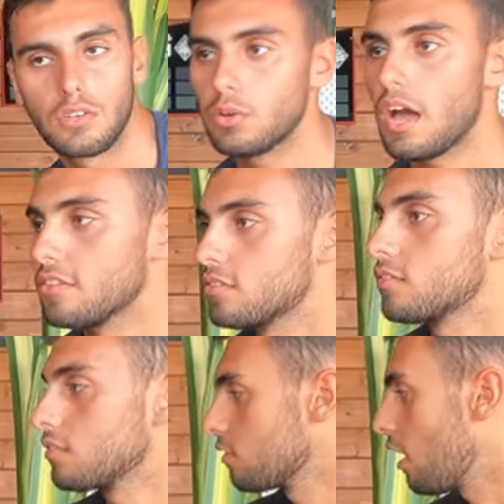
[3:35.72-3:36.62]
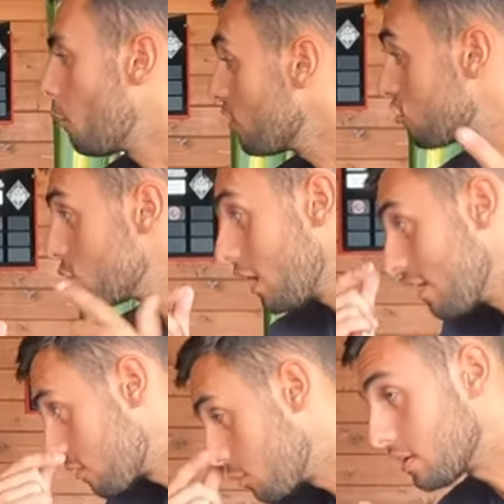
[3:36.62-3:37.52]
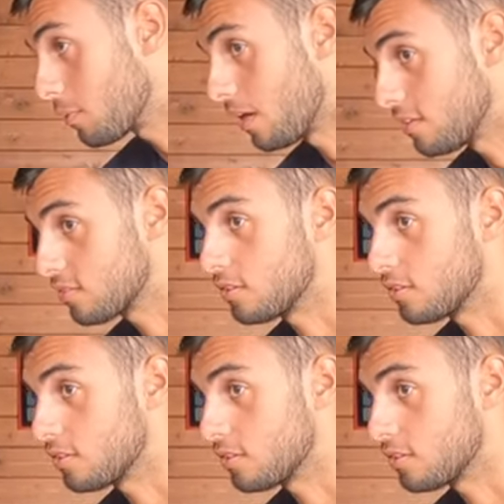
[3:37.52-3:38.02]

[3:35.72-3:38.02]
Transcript: You guys, I want you guys to equalize,